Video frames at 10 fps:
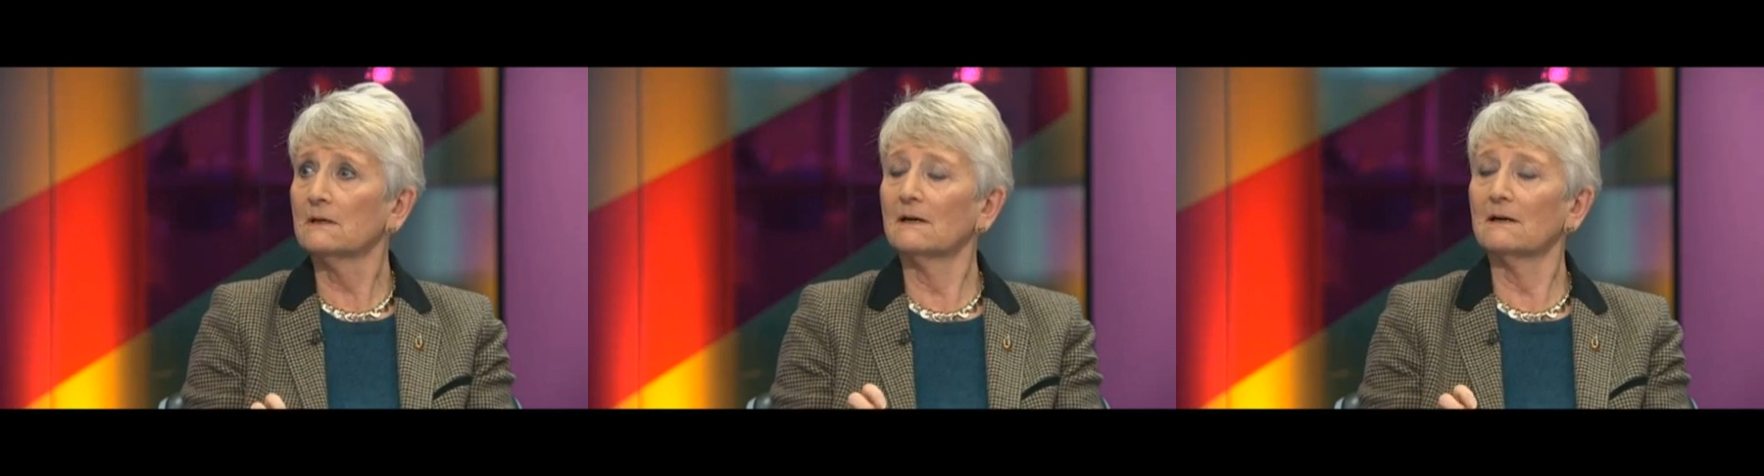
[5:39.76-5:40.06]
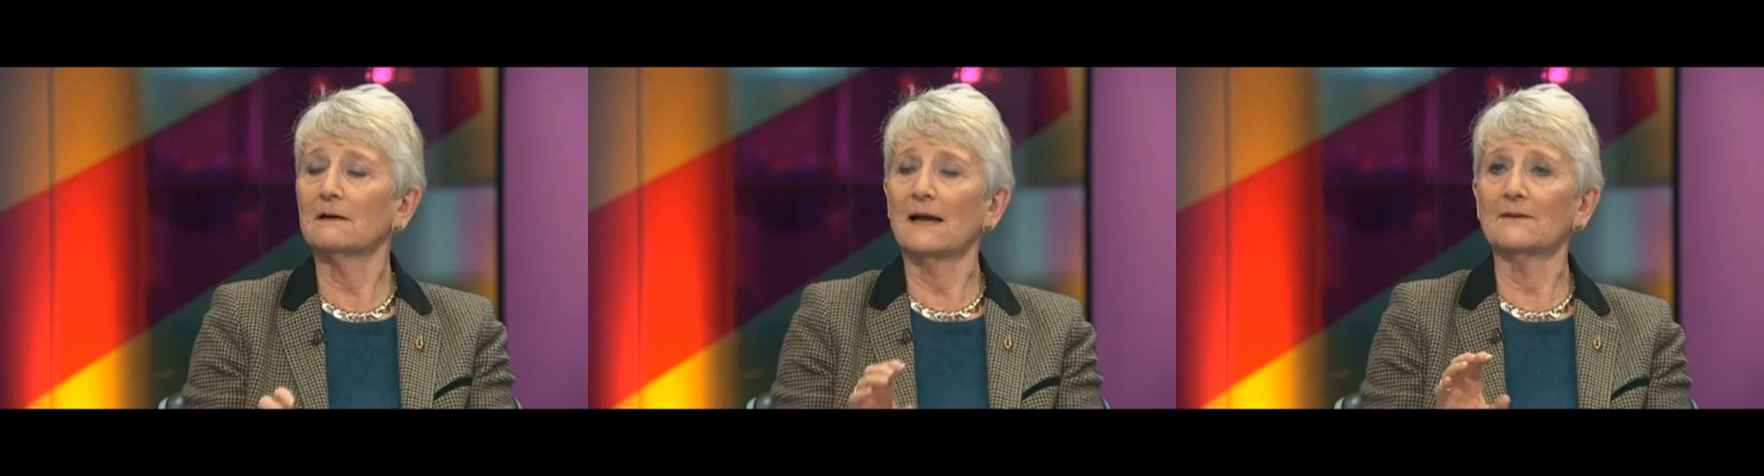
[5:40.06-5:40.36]

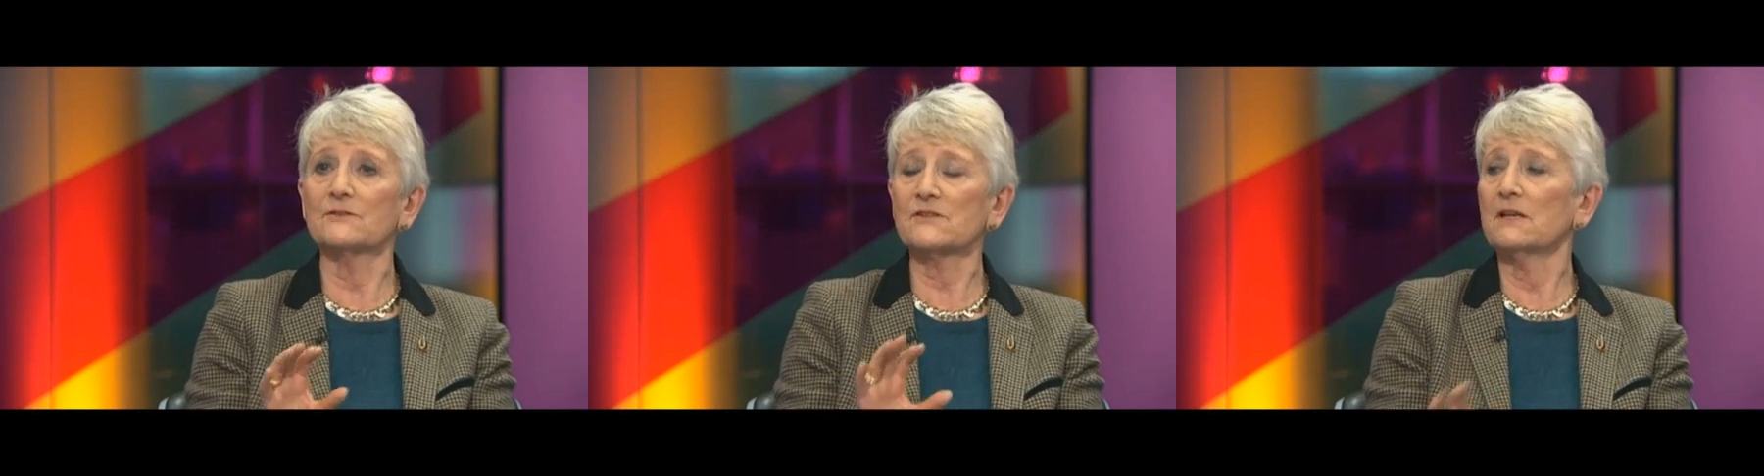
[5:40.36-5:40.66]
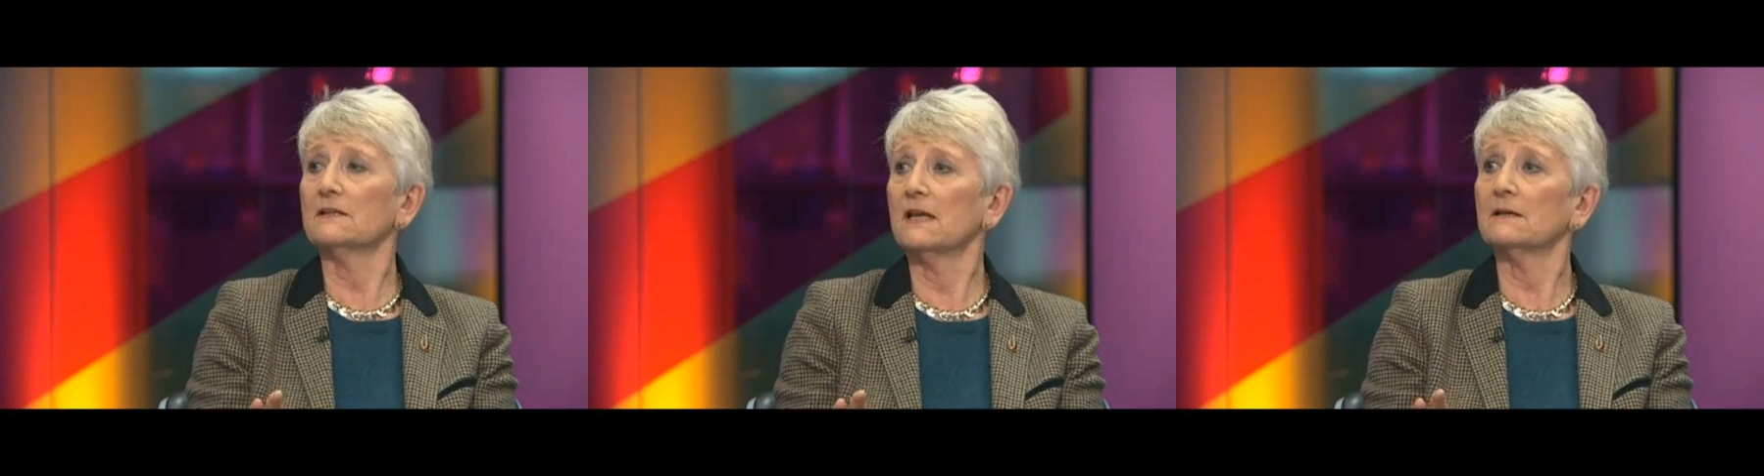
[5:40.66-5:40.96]
and
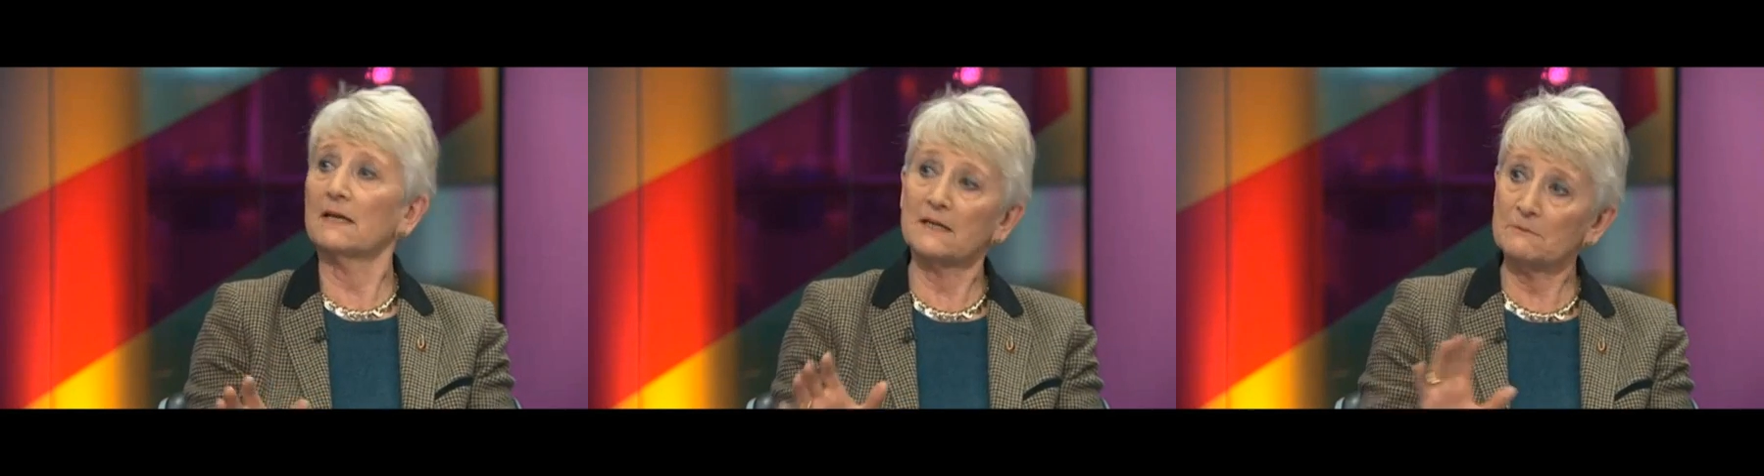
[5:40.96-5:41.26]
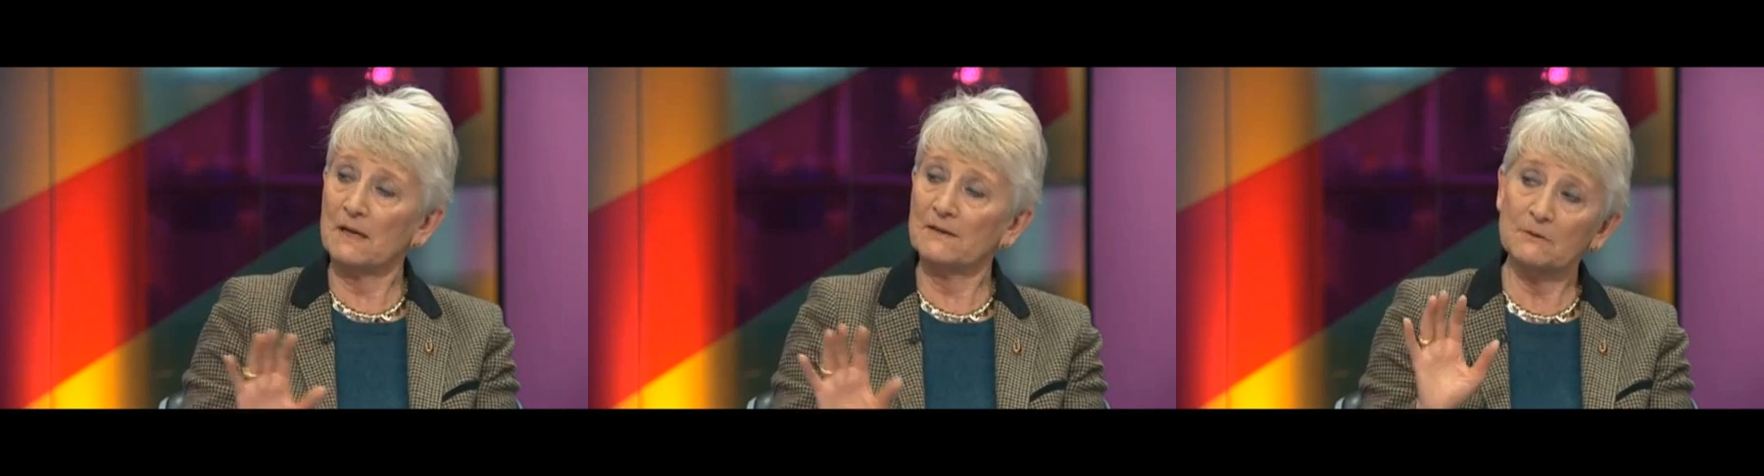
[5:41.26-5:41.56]
certainly, and
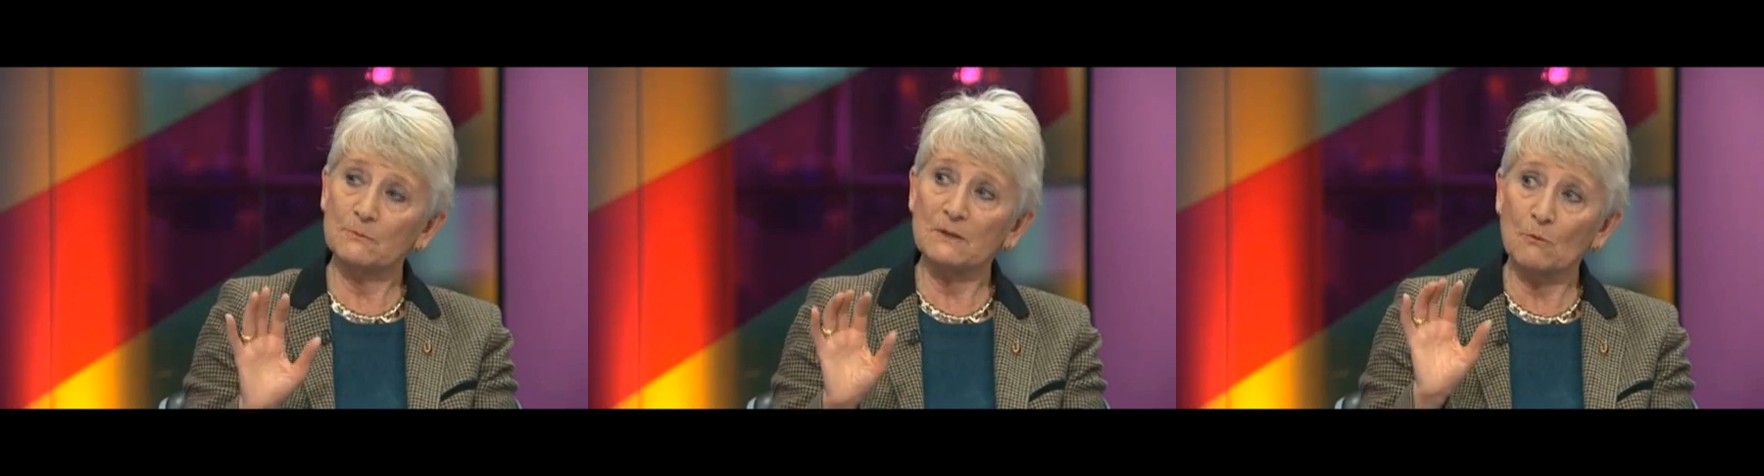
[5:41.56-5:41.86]
I think